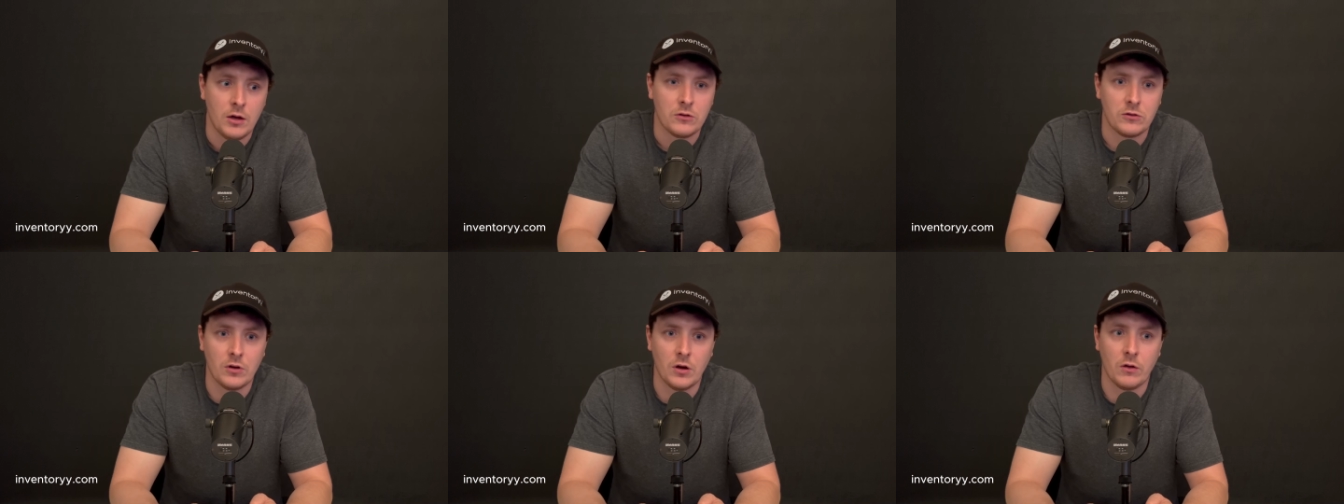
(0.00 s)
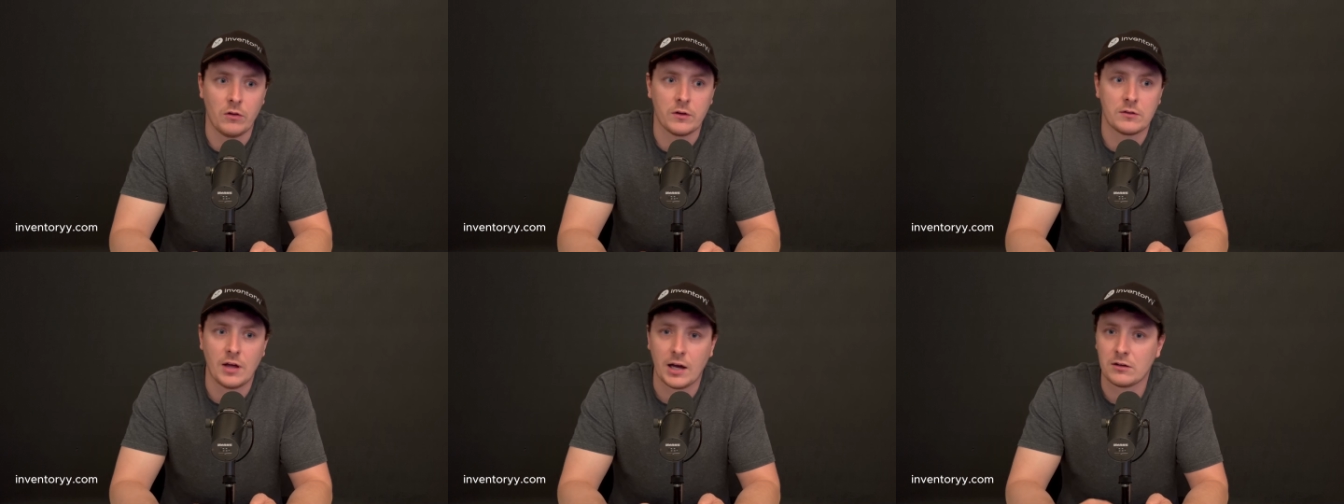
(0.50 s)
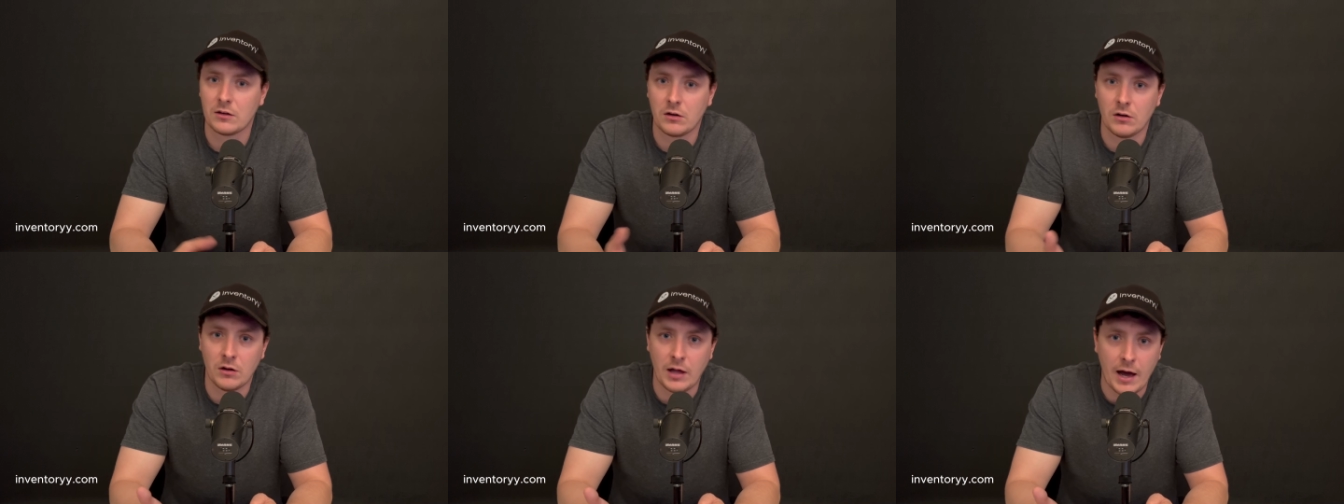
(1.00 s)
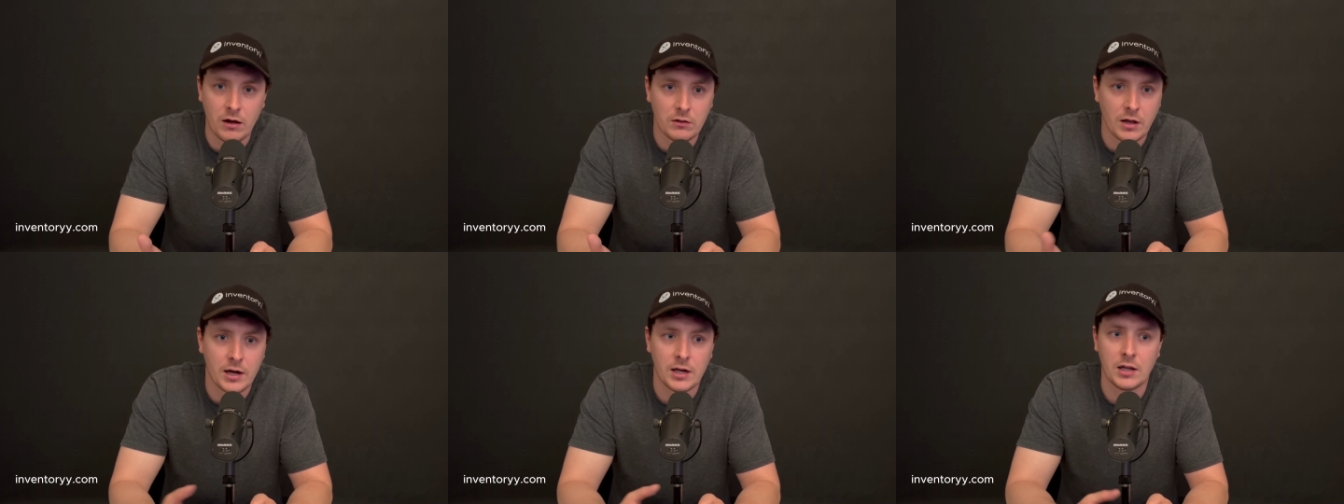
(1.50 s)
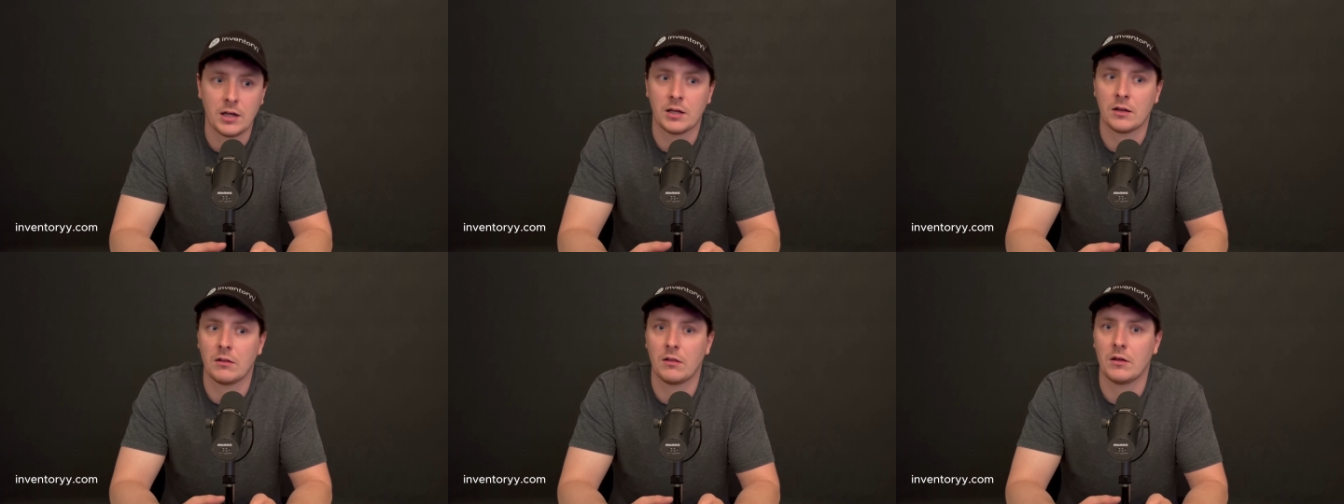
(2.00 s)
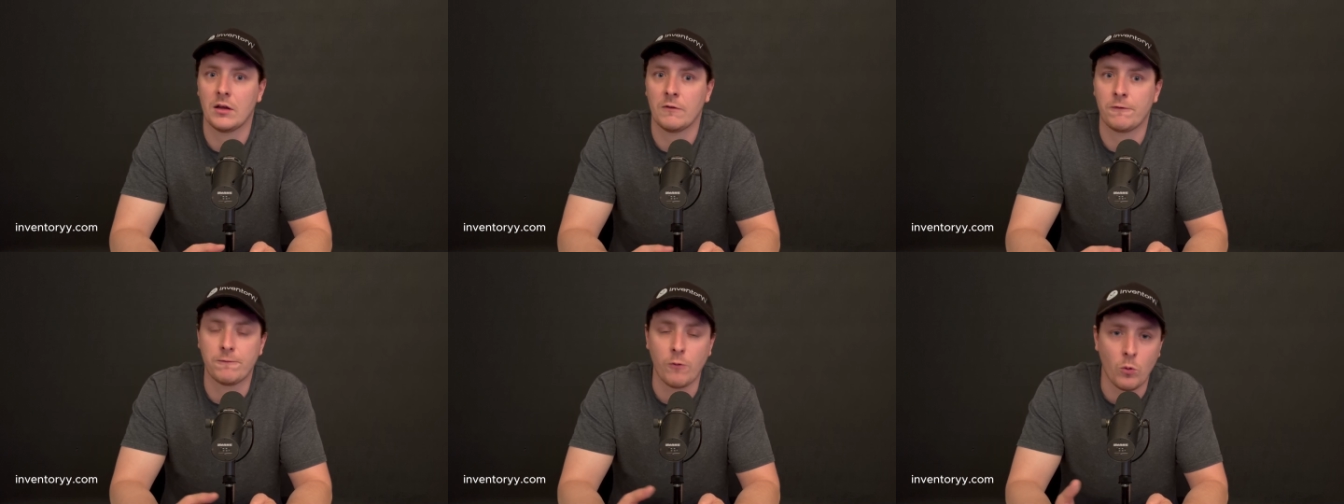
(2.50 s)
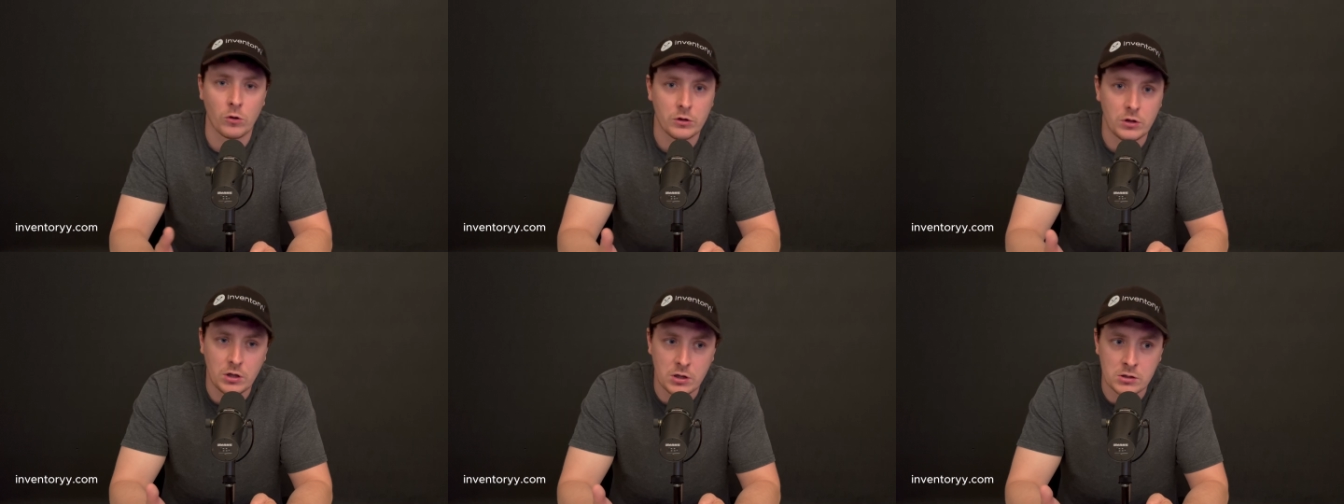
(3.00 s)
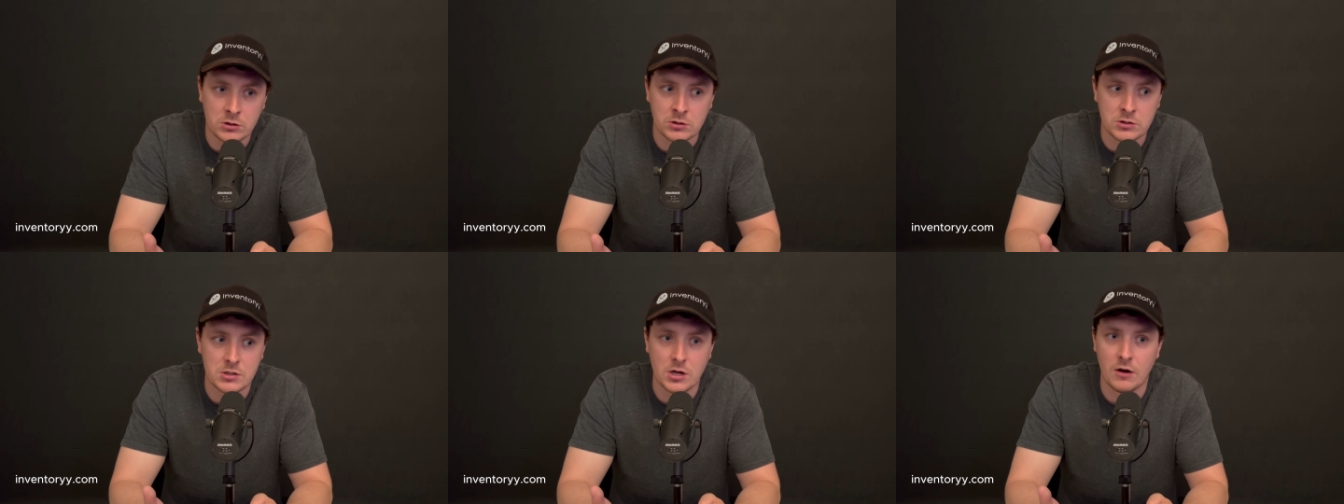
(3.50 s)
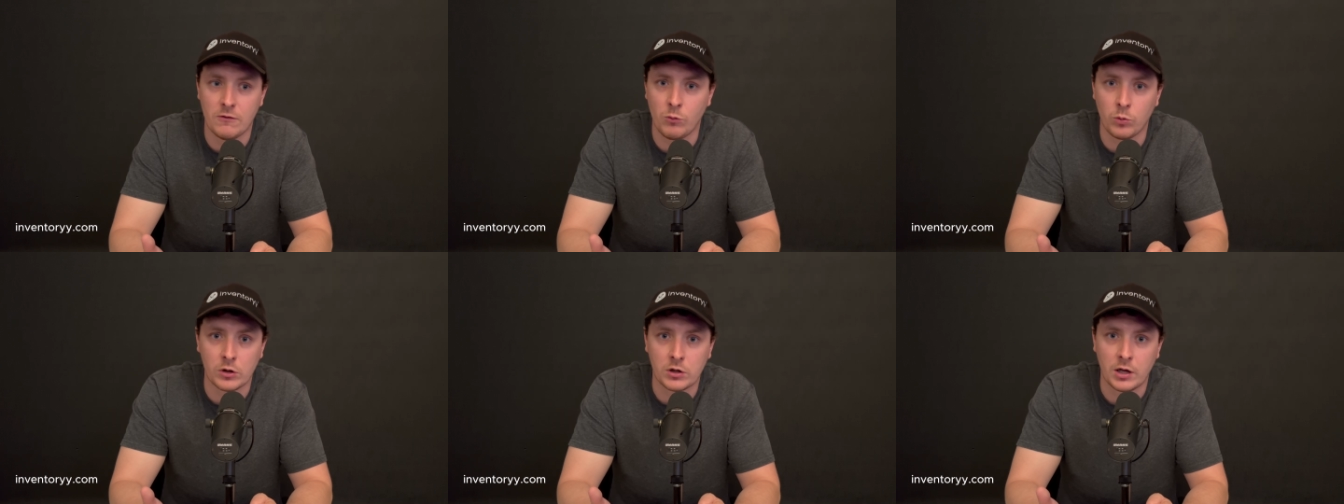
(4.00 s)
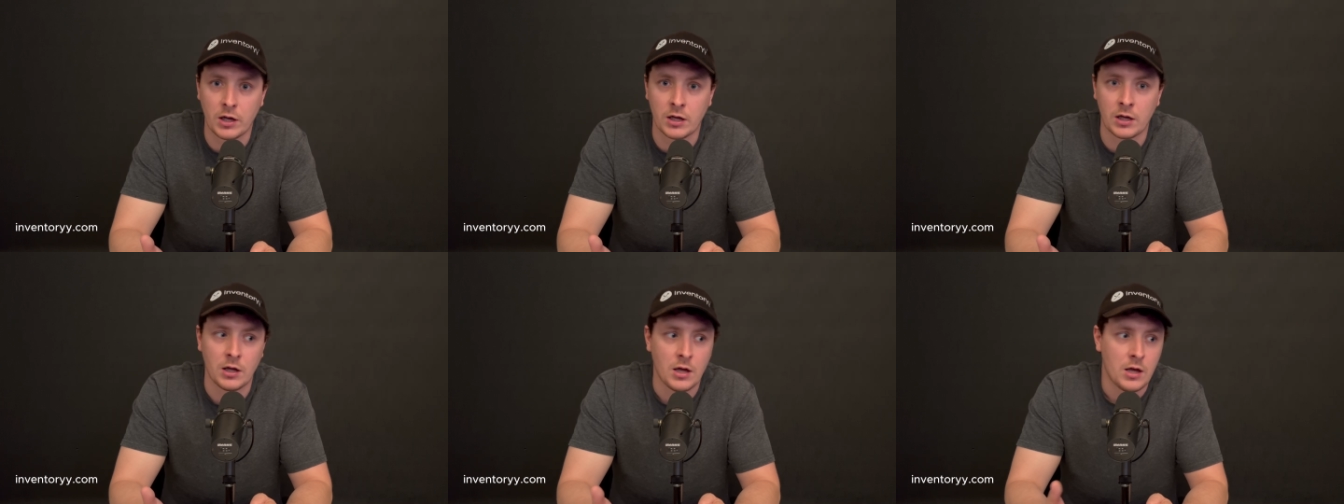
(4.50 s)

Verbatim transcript: So the technical outlining, the four years of working,